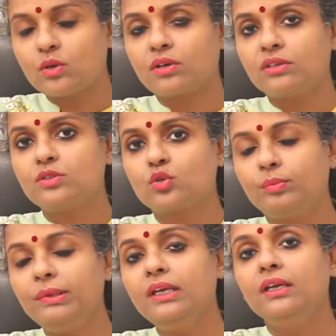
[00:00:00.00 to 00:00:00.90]
organs
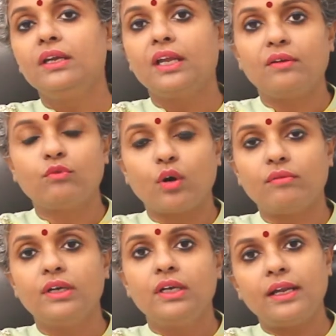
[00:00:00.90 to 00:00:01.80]
could be
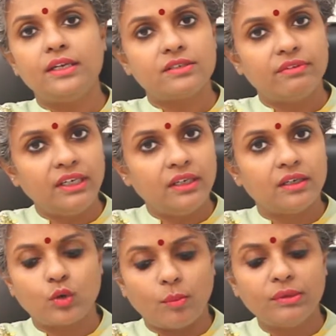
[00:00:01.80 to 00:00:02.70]
involved. And it's a very
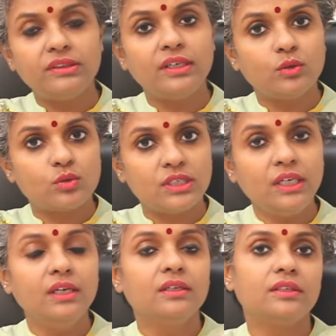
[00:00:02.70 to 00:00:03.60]
common thing to
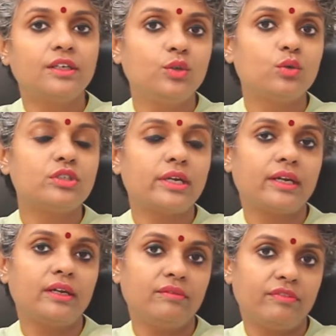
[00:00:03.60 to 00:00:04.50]
see that
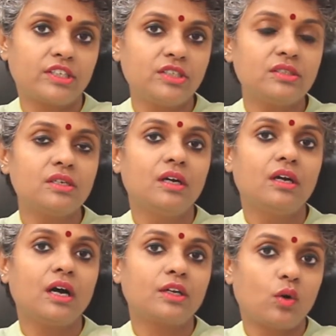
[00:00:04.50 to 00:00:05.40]
urogenital infections
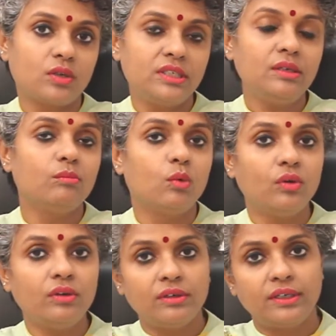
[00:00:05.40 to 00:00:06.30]
are causing
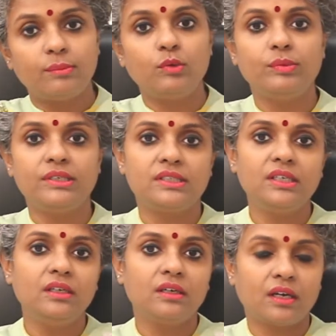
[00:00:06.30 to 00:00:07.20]
more
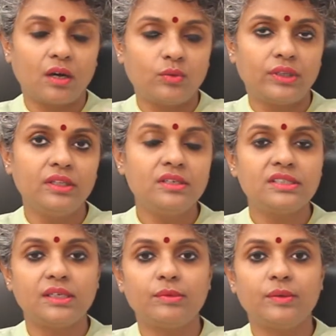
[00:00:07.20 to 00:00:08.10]
WBC count in the
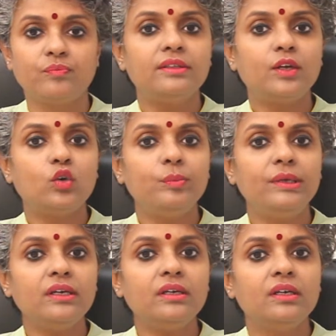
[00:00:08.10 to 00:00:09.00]
semen. There could
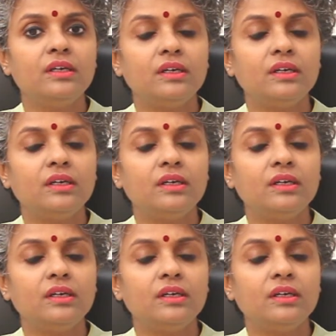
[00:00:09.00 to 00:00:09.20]
be a